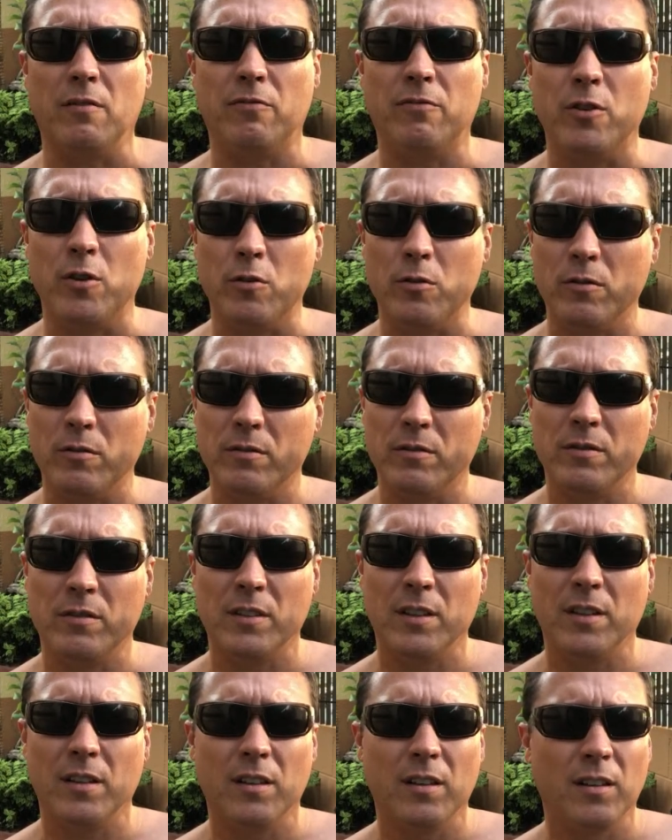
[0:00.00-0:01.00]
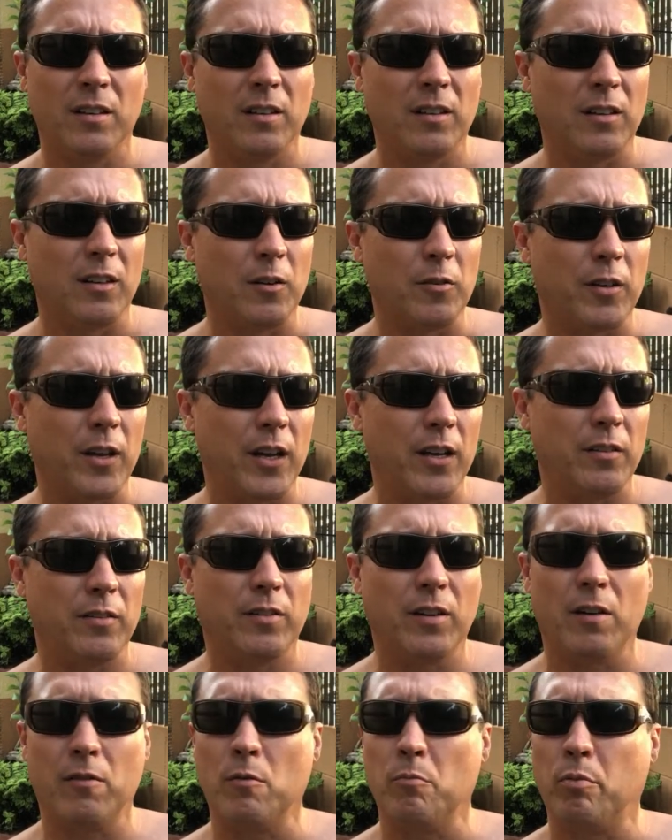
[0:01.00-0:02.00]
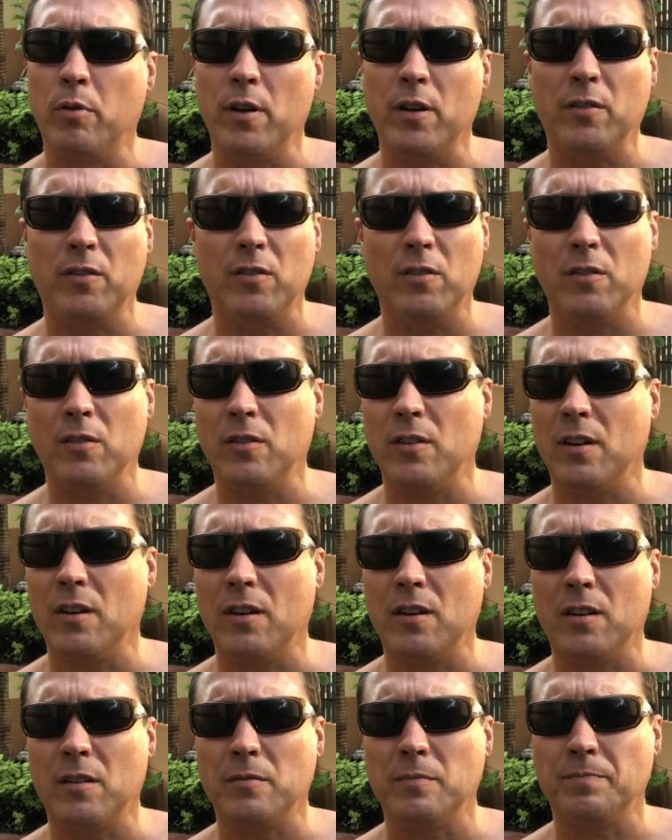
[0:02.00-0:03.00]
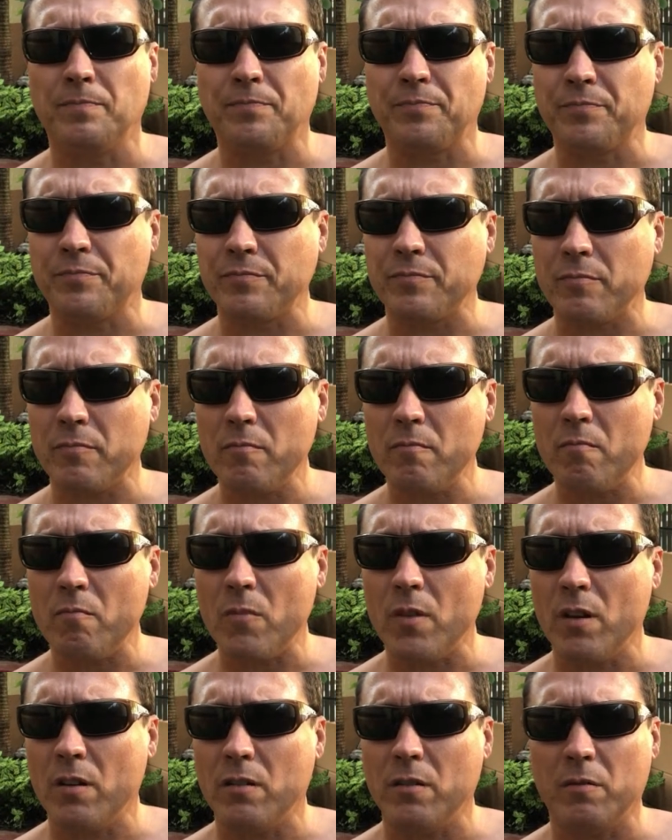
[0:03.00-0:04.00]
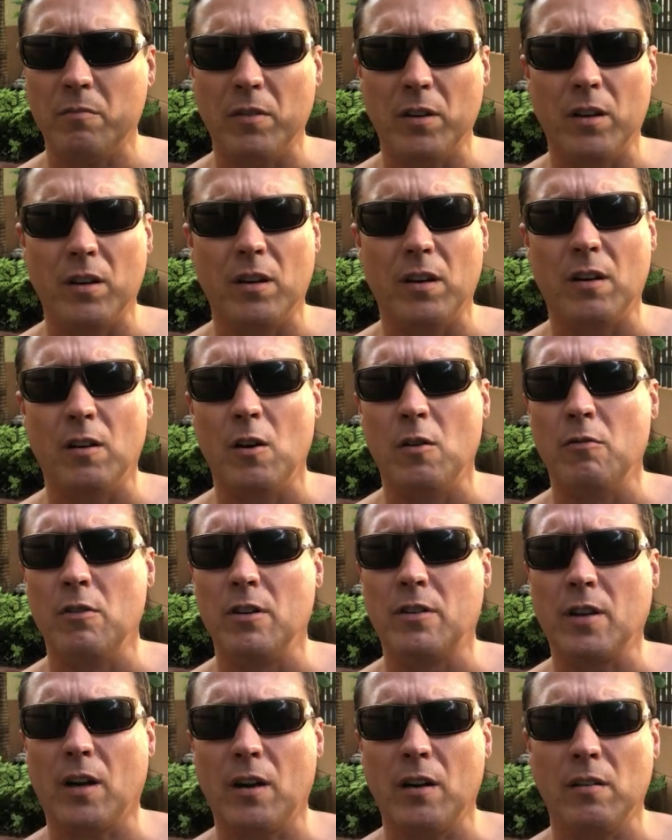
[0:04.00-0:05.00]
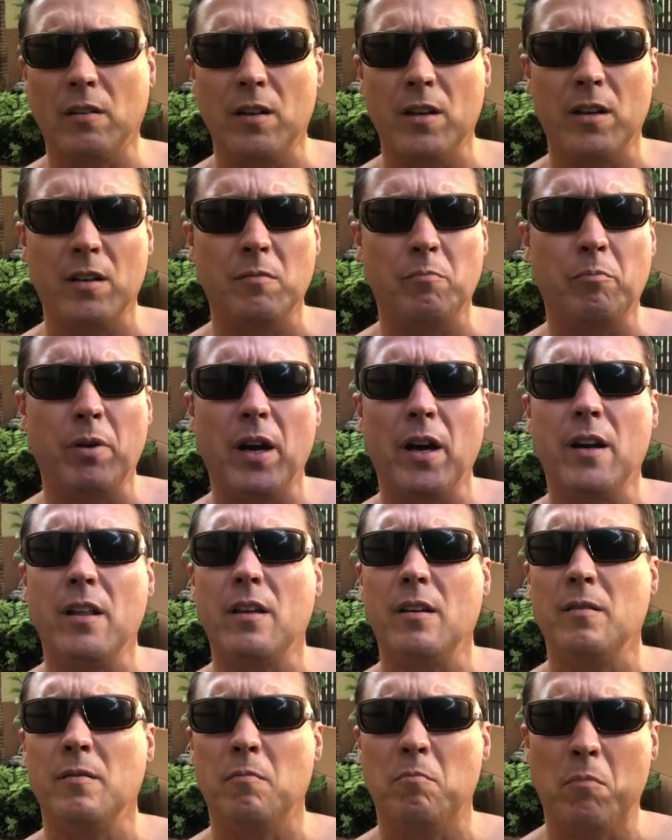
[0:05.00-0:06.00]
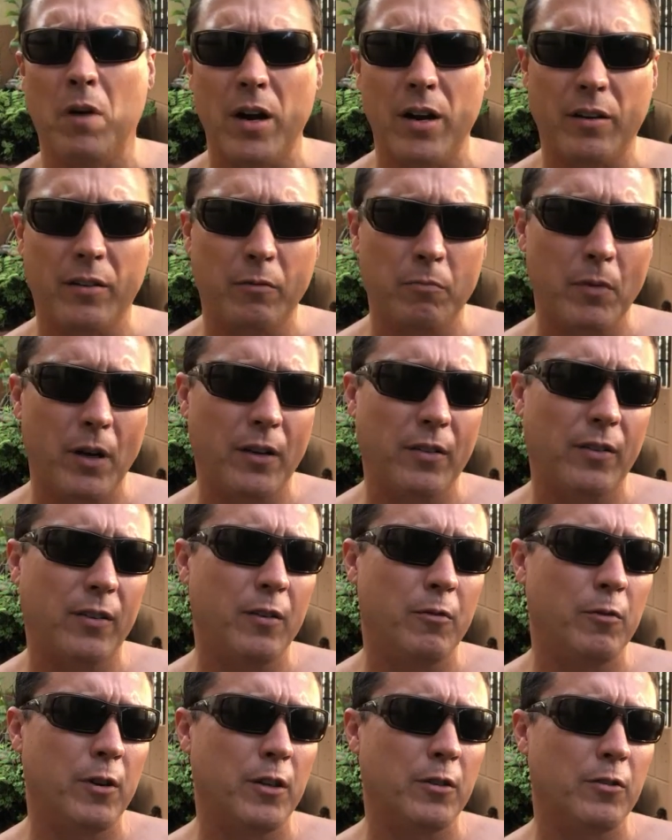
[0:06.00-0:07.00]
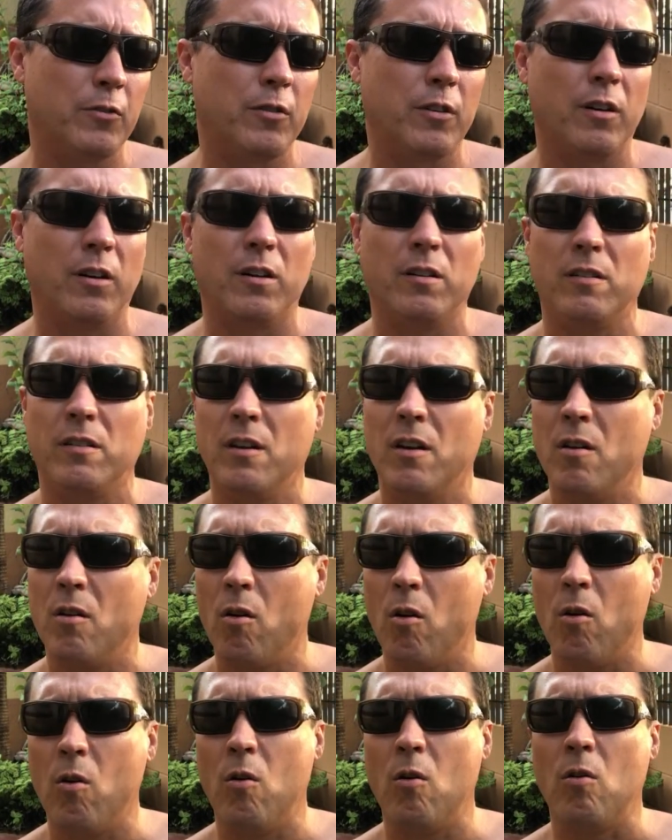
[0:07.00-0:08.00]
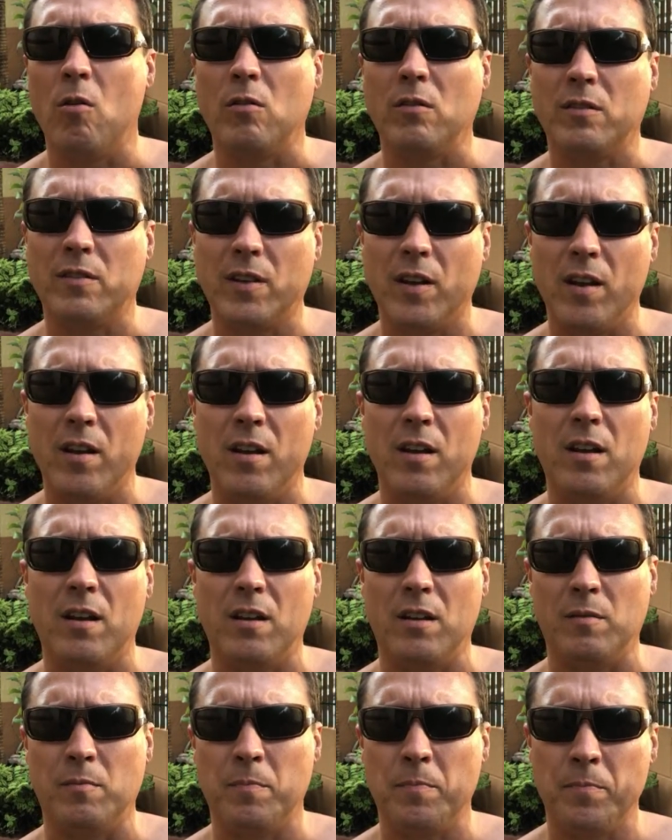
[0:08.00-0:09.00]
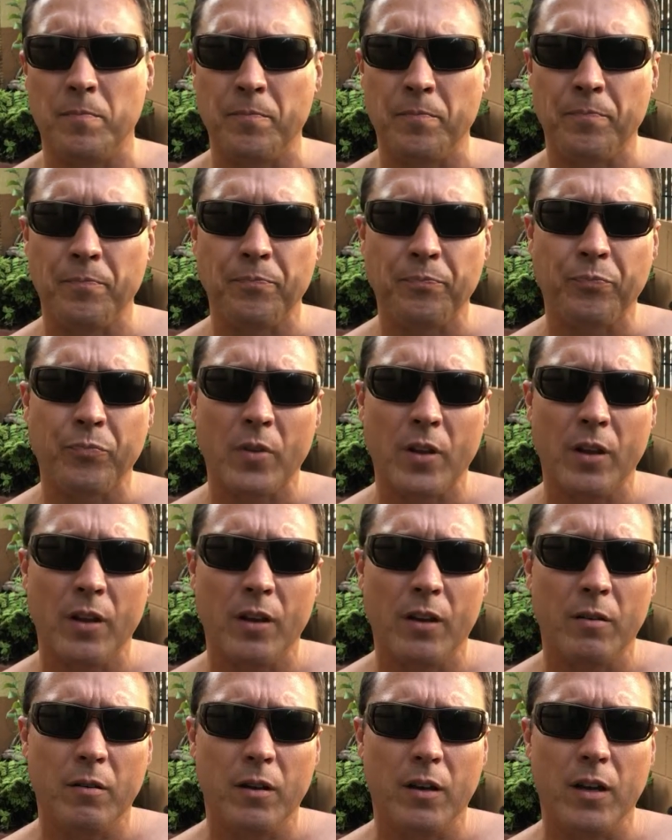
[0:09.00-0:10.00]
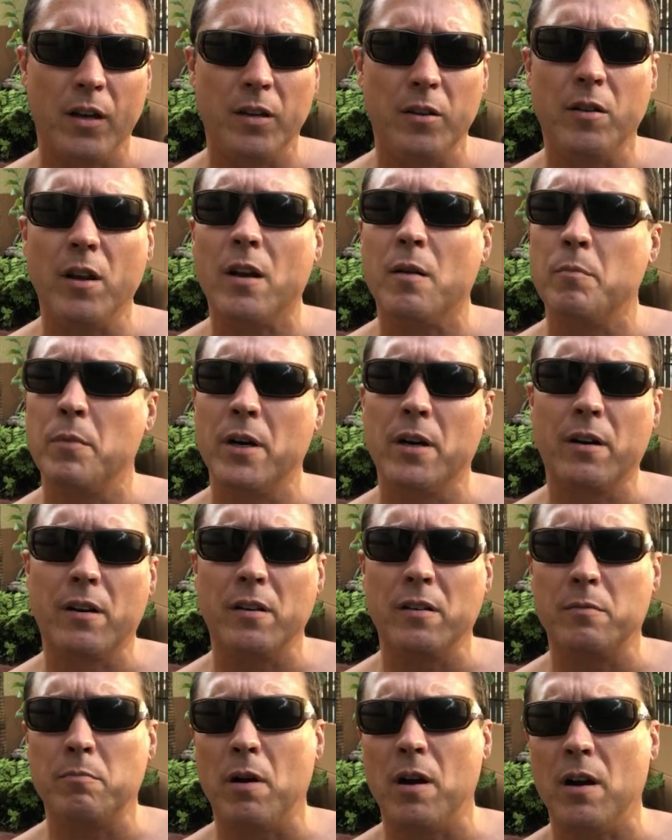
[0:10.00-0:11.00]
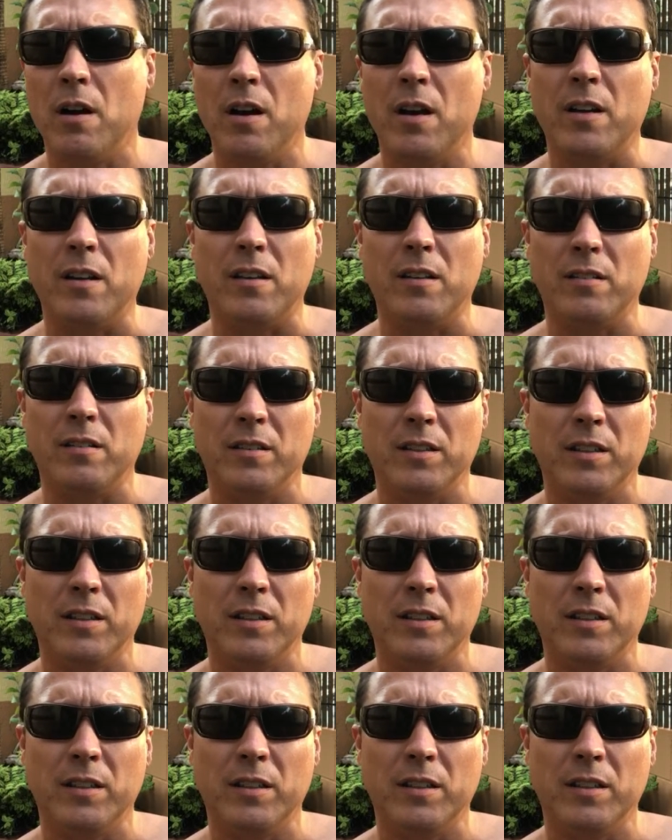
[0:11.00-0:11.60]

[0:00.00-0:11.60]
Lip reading: food. Okay, several places over in Thailand, Pattaya, Mike's Mexican restaurant on time. And you got Americans behind it.